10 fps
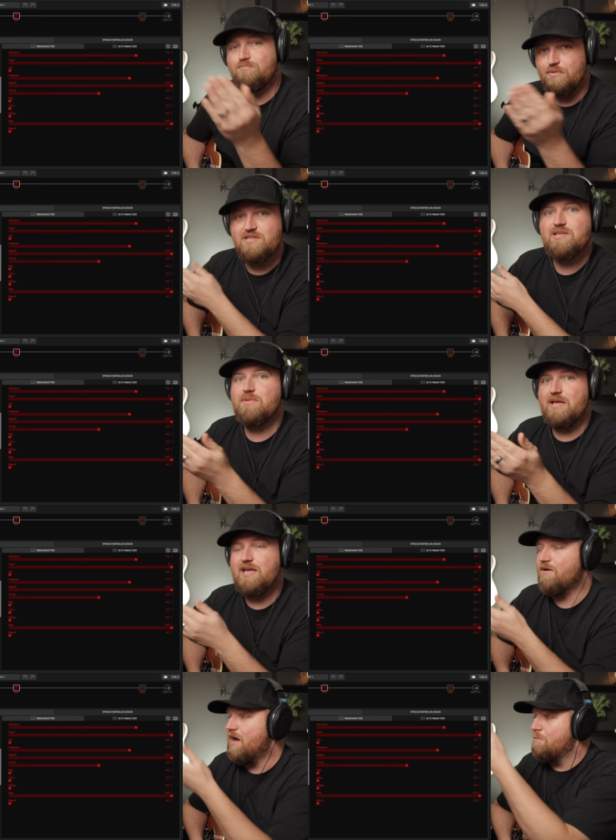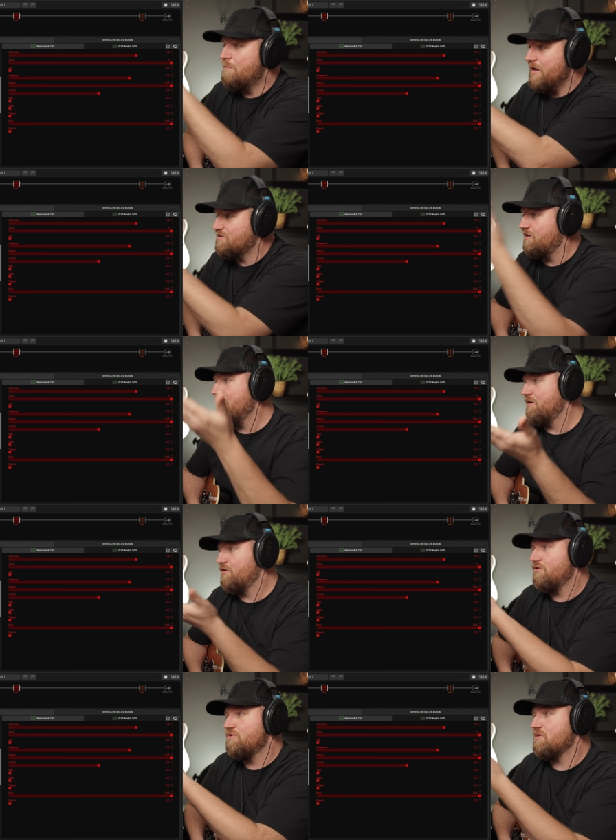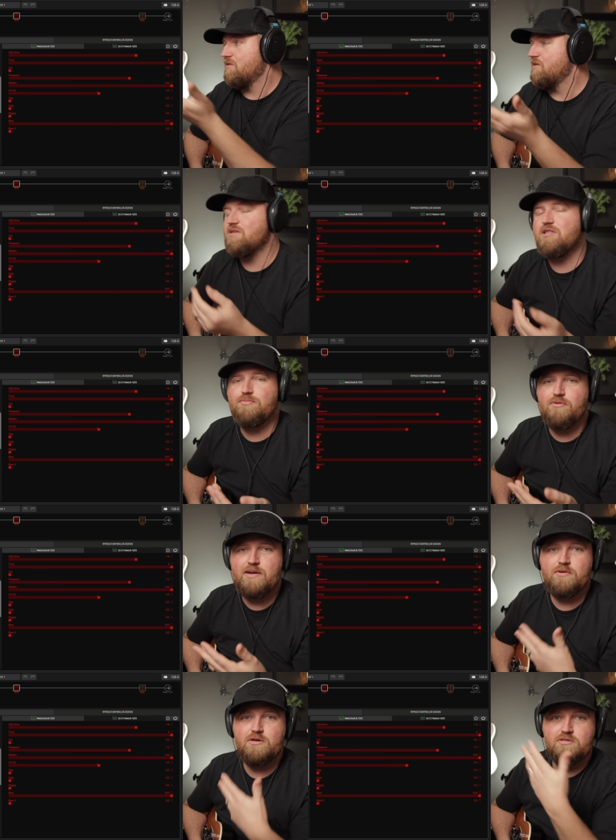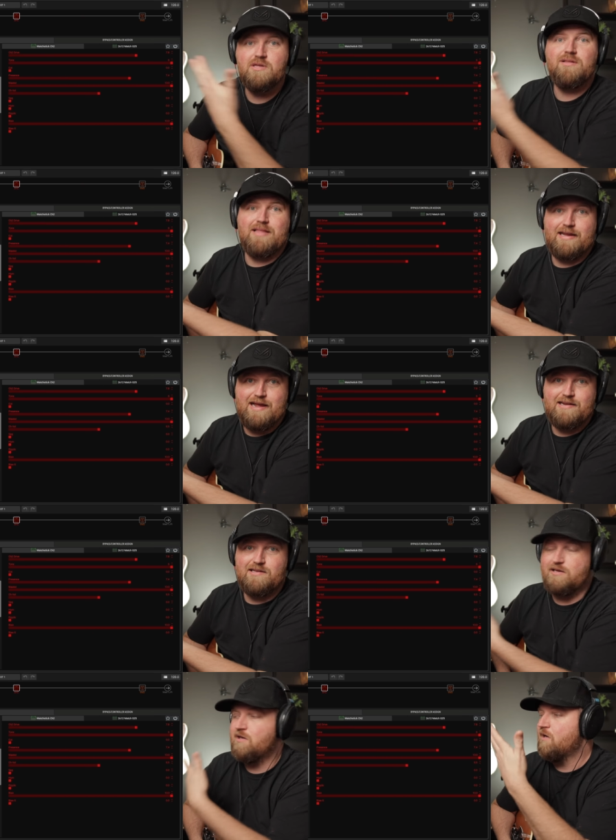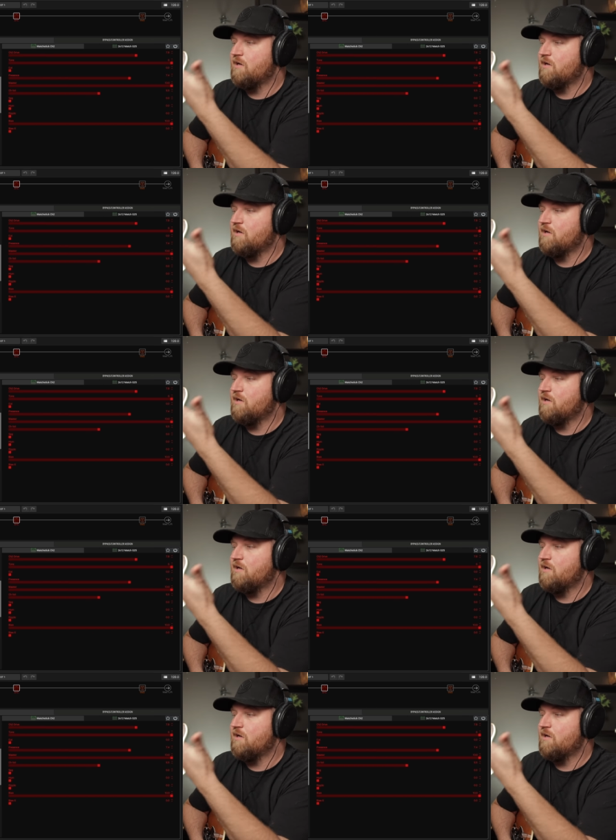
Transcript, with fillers: bring something in or out based on how you're using these other parameters like I did.